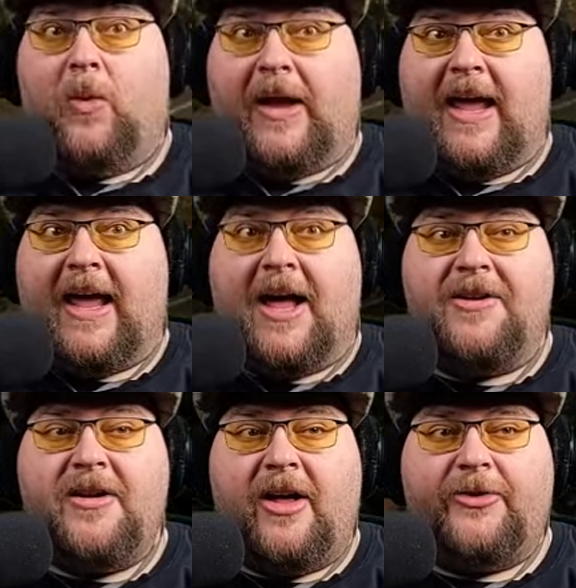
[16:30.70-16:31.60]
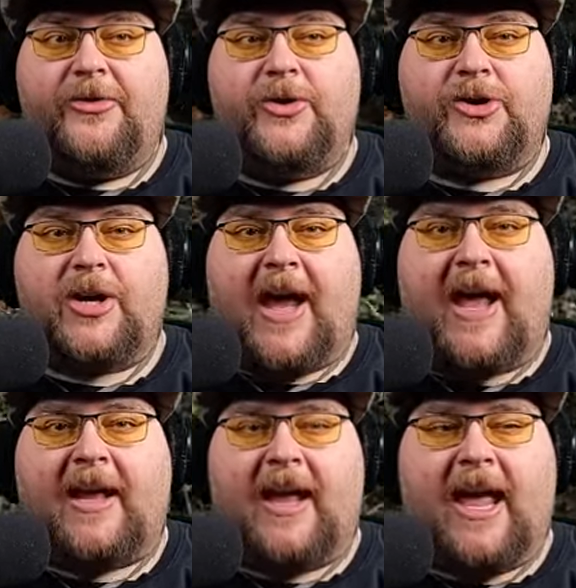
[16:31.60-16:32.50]
Okay, another new
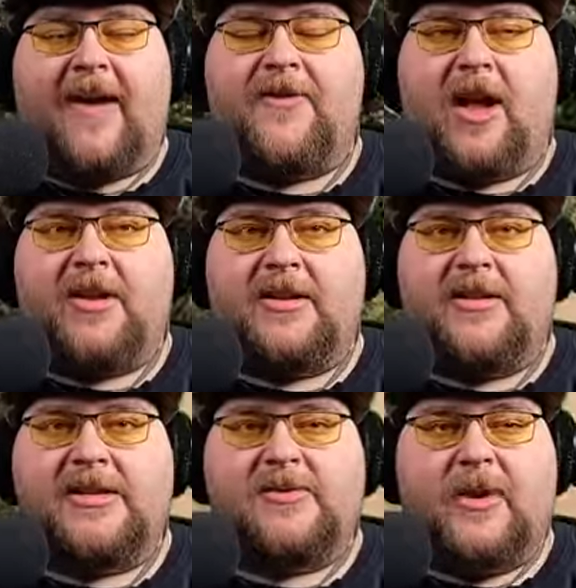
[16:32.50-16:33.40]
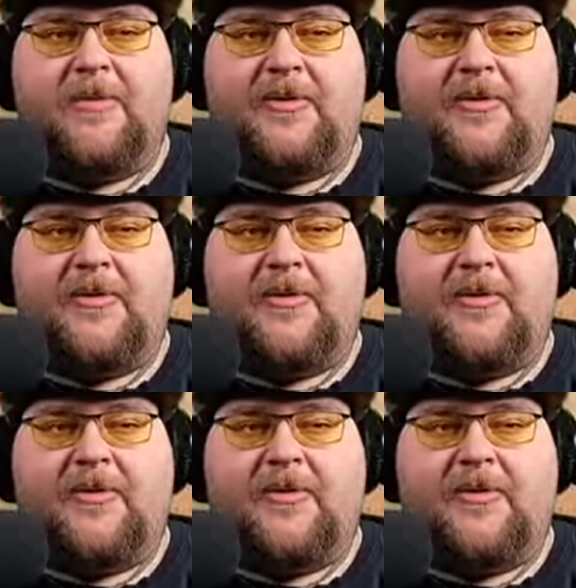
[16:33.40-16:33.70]
track. I have not done this one